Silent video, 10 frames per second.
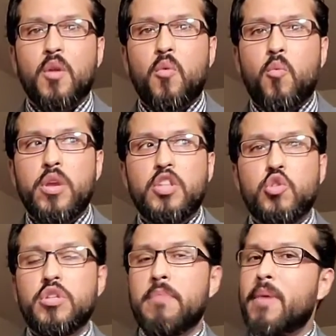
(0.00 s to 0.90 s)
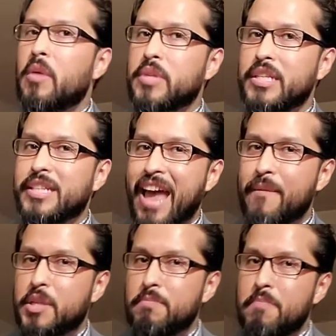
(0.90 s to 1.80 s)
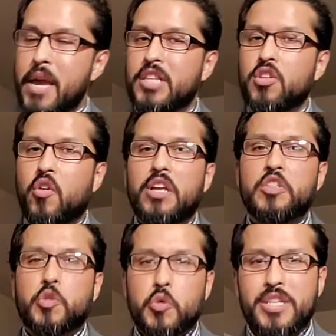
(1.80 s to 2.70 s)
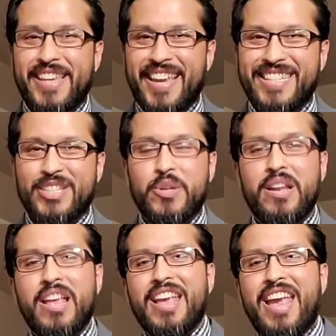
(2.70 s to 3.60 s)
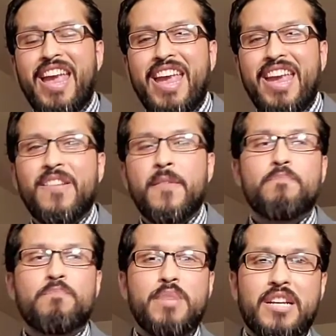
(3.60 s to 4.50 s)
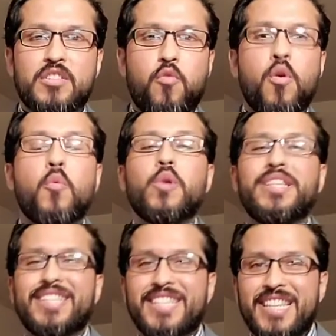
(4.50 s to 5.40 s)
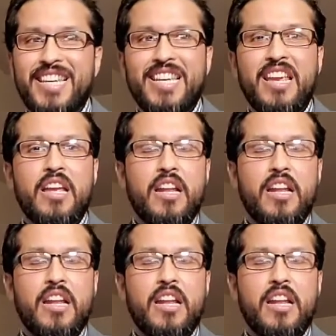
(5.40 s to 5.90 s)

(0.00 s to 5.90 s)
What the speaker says: we do develop these habits based on association and because of what we see,